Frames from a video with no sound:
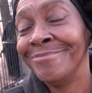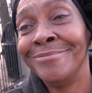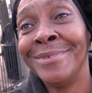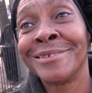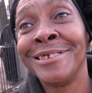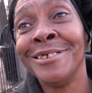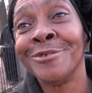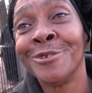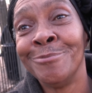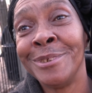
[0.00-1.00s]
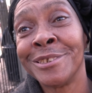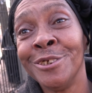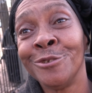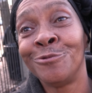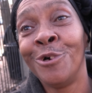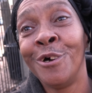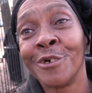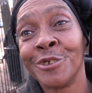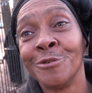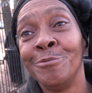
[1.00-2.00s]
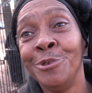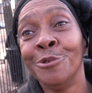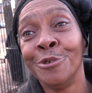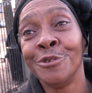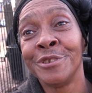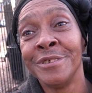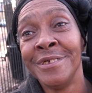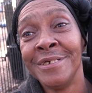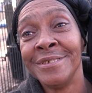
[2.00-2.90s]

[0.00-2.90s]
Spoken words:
My skills for computers and